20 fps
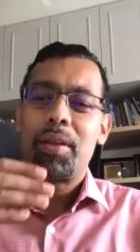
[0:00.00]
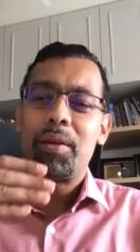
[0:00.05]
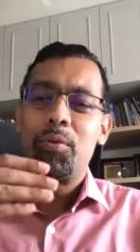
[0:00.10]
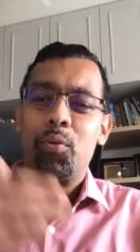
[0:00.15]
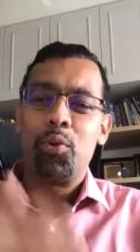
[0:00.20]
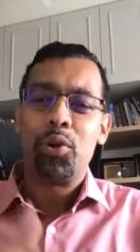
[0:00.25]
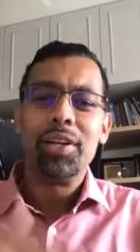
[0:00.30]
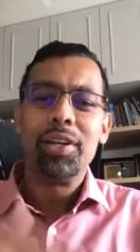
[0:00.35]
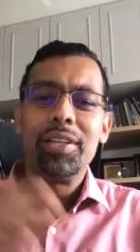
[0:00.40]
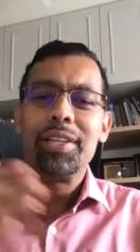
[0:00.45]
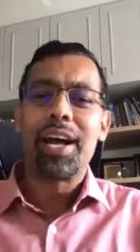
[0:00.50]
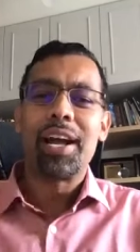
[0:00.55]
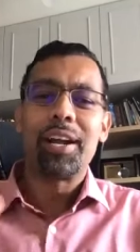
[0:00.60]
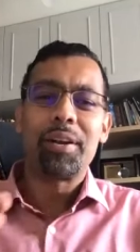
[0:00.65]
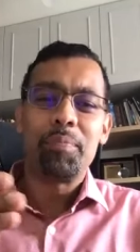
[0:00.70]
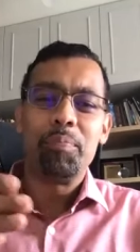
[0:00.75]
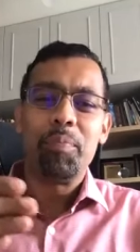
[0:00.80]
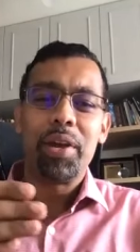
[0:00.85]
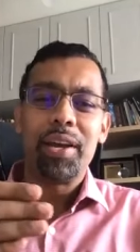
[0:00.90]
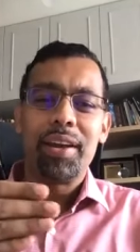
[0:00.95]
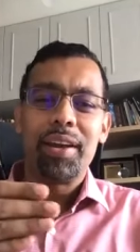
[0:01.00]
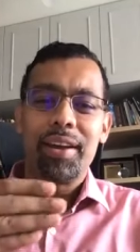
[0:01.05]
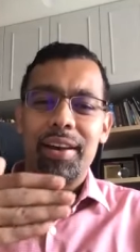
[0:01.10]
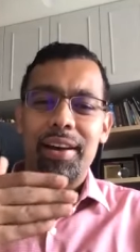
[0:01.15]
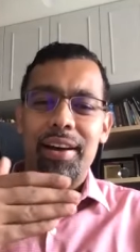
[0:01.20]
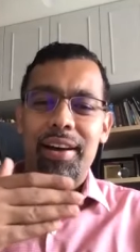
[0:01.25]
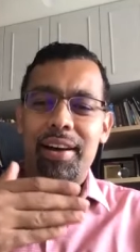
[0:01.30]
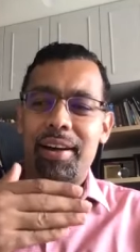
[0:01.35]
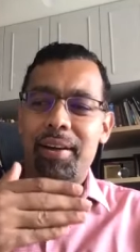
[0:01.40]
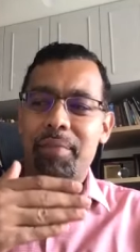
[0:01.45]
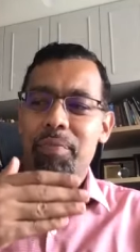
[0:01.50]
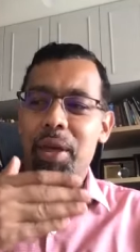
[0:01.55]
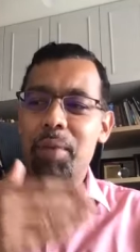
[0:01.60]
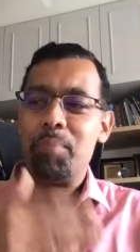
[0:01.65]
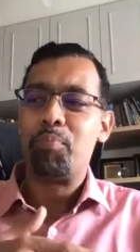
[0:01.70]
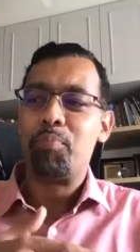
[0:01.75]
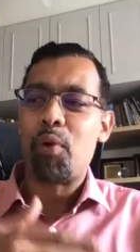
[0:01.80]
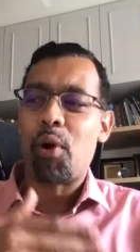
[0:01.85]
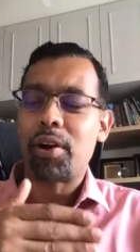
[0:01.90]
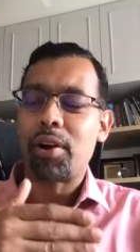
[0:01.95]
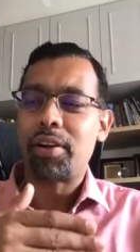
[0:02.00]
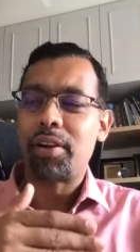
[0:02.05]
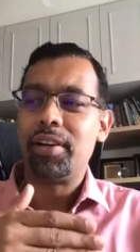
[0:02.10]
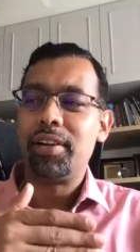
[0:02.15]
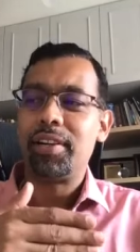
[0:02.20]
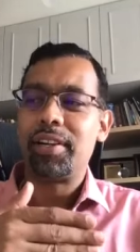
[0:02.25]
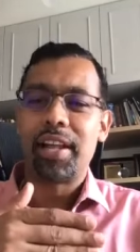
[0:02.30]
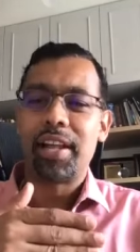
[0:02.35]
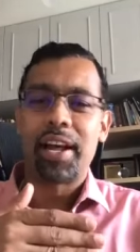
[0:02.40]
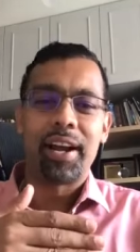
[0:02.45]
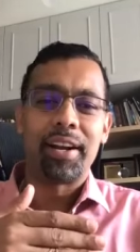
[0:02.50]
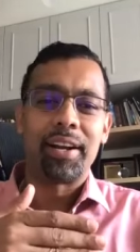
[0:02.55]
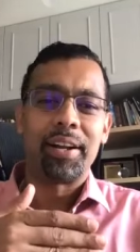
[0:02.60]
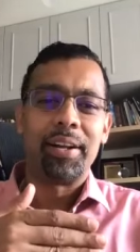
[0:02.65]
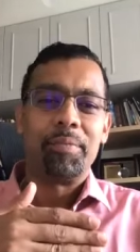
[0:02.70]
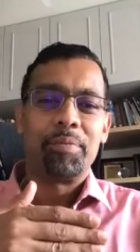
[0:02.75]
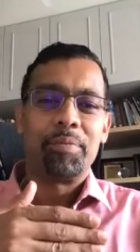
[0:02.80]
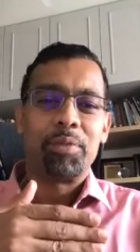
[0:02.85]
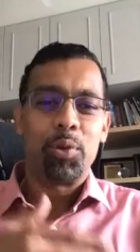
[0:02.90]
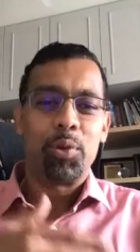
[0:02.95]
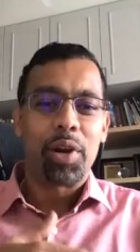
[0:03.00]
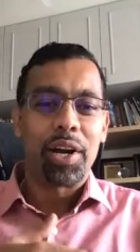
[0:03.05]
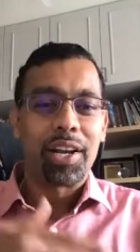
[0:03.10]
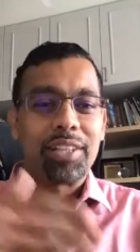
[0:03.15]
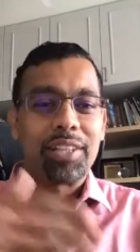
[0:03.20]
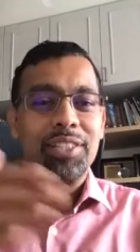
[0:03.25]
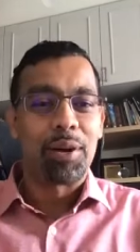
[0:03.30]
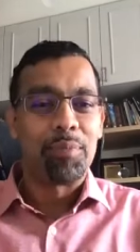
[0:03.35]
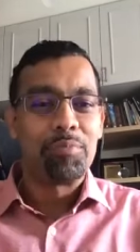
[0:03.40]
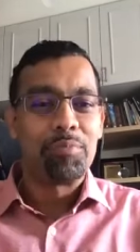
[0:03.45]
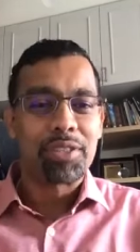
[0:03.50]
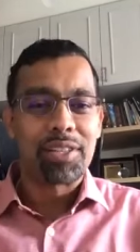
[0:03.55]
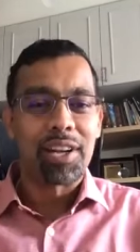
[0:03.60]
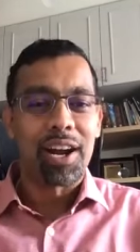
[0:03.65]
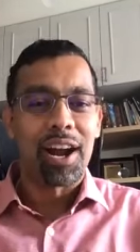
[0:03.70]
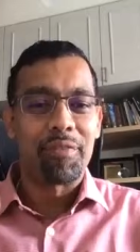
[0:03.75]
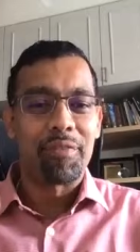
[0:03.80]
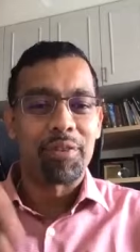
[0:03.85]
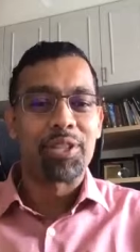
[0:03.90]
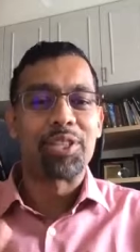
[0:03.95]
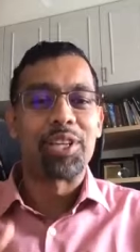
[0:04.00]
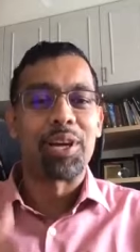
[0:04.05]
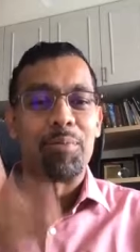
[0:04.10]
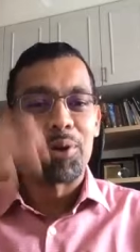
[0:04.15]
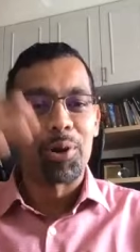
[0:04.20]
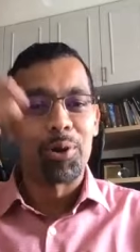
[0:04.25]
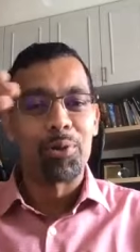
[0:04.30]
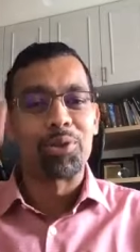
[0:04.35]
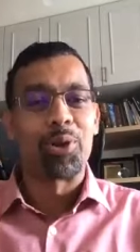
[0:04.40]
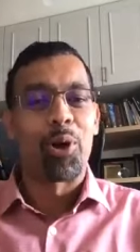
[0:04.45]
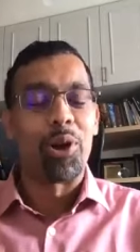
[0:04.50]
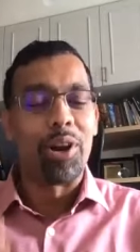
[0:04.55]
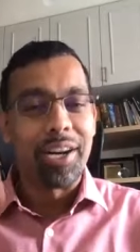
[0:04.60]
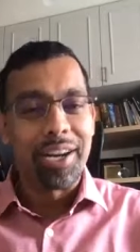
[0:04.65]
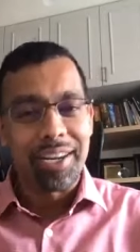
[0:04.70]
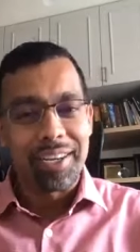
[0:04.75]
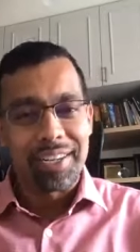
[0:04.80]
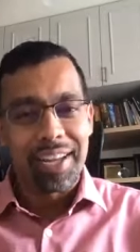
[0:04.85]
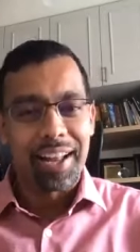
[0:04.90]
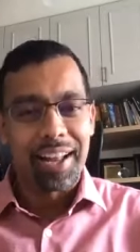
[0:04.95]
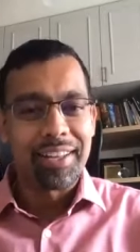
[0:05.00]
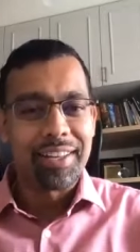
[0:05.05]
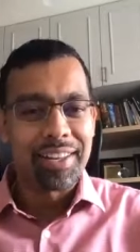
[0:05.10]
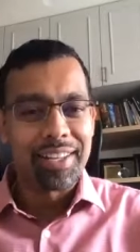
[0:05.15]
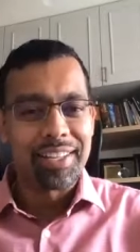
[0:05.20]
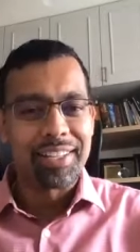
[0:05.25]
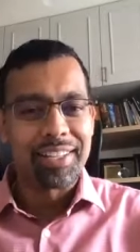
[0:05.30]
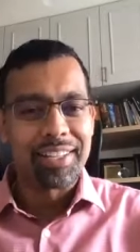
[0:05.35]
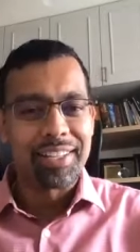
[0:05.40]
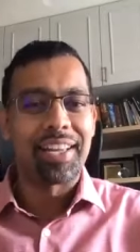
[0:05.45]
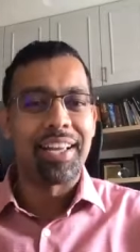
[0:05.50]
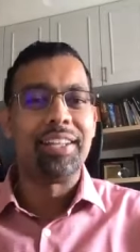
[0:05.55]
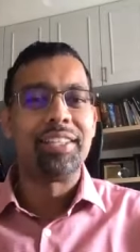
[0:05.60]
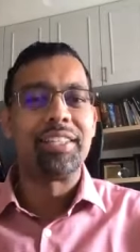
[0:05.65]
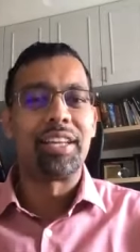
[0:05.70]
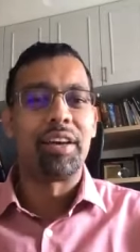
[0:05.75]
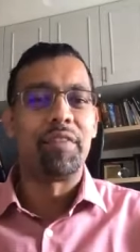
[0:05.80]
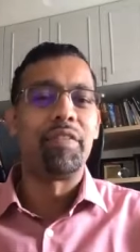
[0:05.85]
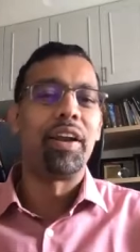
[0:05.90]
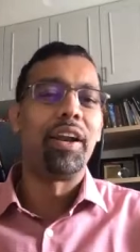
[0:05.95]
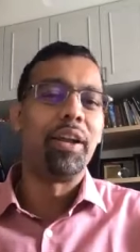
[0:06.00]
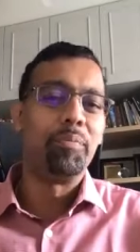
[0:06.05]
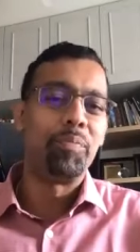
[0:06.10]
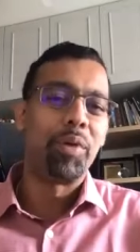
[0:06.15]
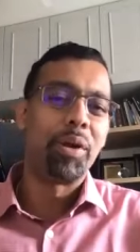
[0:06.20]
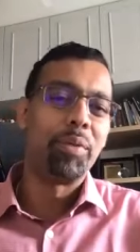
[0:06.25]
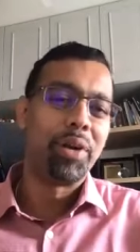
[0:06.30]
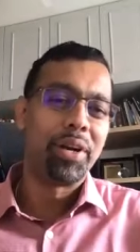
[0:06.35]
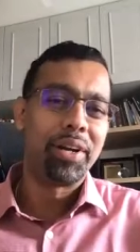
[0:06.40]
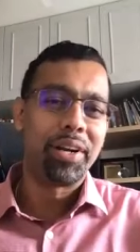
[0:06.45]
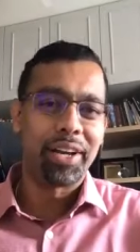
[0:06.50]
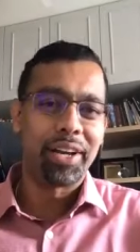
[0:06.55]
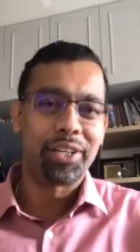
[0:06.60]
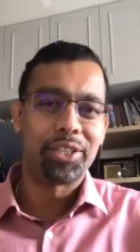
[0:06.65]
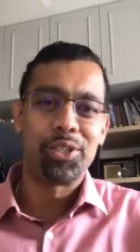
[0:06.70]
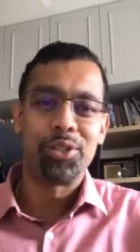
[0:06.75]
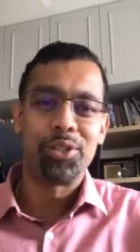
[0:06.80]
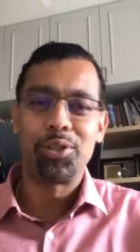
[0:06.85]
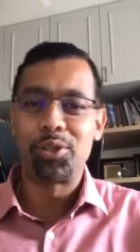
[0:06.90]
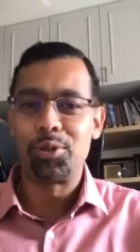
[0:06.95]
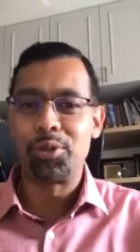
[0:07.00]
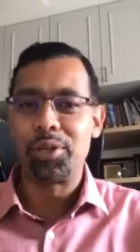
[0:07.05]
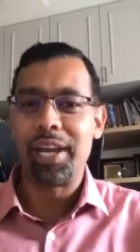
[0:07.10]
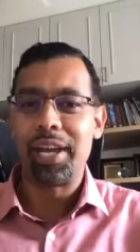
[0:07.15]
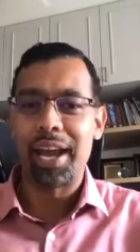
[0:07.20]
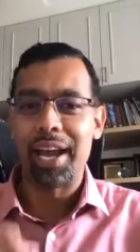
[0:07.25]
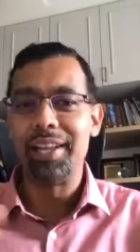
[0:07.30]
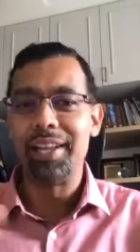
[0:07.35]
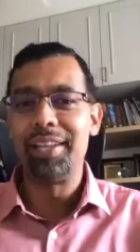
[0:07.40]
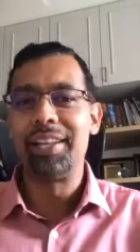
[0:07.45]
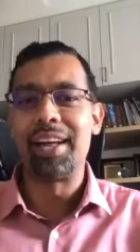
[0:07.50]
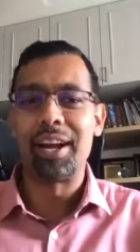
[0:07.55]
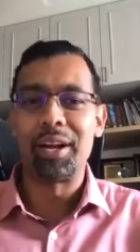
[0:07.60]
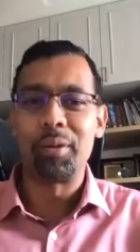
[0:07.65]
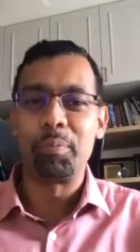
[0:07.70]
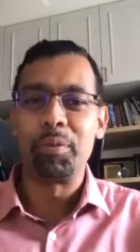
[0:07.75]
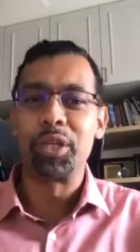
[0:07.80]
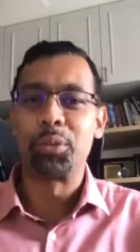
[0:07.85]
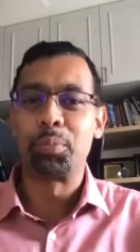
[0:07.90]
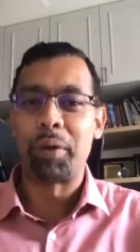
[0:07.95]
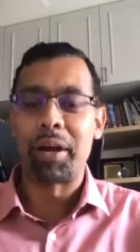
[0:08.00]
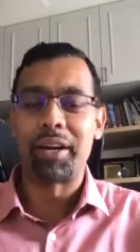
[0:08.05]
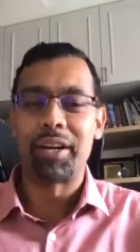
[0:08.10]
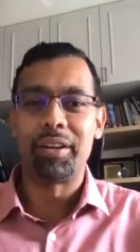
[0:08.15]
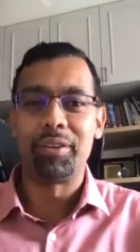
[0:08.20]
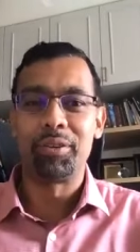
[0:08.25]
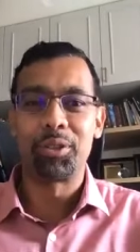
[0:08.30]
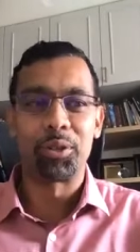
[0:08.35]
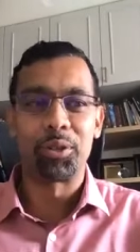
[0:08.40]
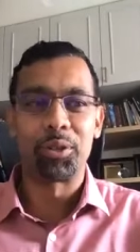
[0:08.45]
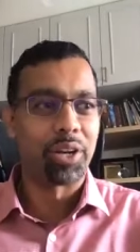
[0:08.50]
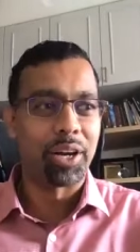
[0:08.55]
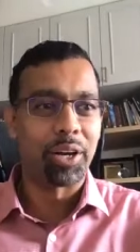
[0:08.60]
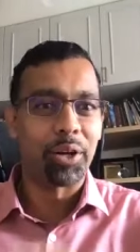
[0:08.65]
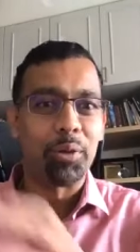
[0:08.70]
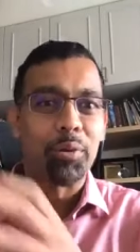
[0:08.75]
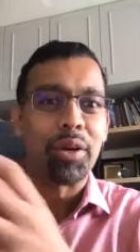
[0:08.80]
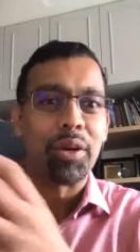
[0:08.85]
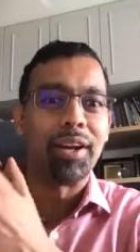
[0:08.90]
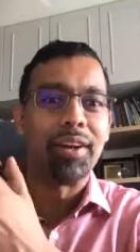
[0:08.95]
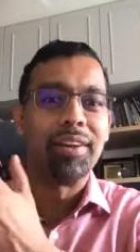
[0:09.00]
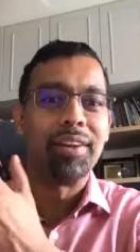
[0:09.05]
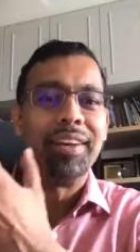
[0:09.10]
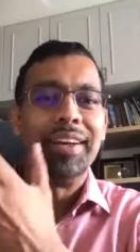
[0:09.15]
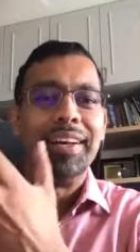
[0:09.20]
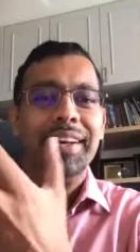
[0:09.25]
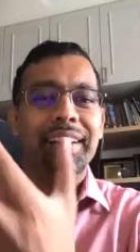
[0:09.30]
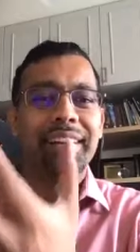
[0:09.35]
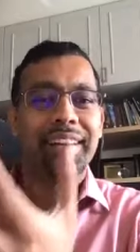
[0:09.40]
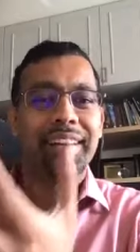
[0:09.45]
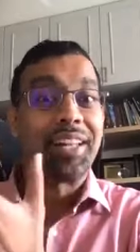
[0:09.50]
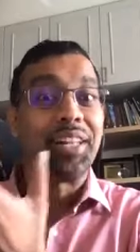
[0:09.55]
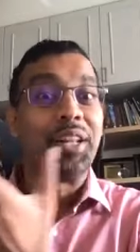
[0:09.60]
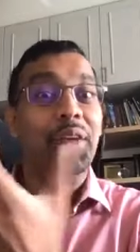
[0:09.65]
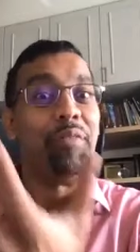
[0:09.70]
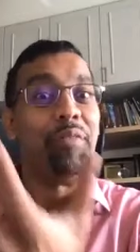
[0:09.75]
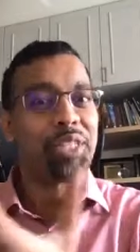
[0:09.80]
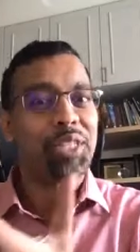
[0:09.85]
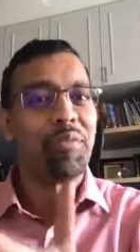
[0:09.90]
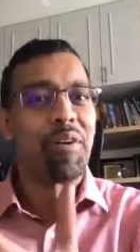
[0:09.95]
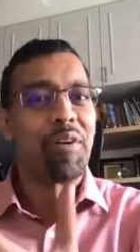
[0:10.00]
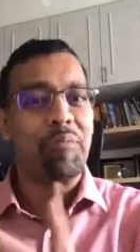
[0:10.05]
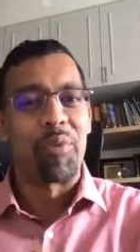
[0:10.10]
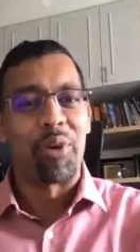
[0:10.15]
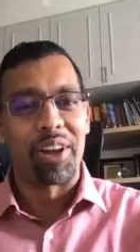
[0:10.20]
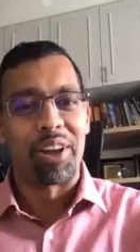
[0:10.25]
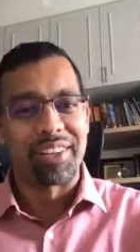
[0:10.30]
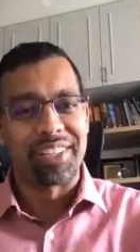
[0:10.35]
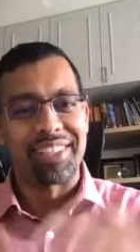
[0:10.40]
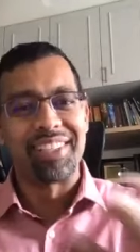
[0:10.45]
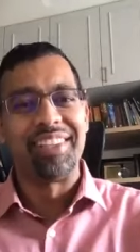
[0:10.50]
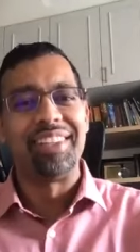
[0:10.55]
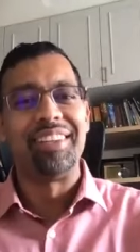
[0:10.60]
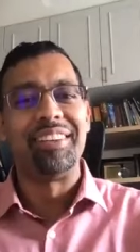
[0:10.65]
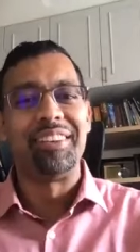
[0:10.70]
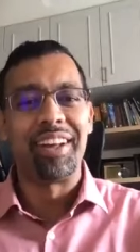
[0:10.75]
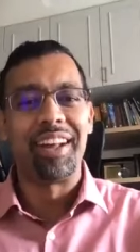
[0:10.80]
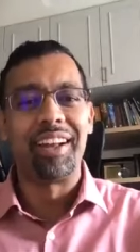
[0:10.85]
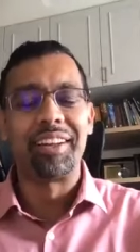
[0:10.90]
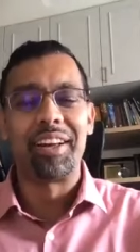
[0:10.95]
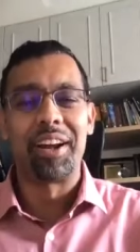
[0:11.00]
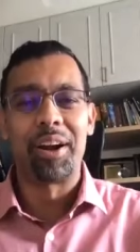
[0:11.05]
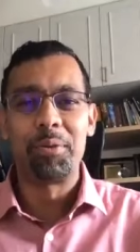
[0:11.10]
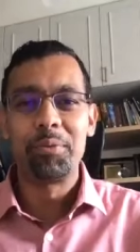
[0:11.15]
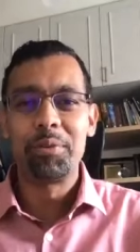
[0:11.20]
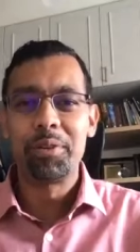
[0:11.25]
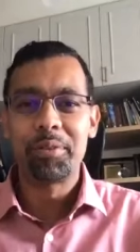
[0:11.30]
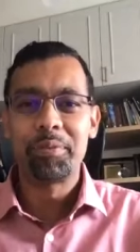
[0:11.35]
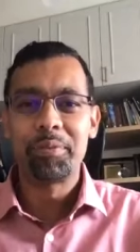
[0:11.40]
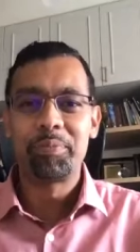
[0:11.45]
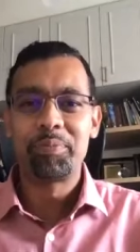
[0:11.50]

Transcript: wouldn't that be uh, important that you get a jump start with someone who's already done this in several implementations to gain that perspective so that you can get the wisdom of production in real ground?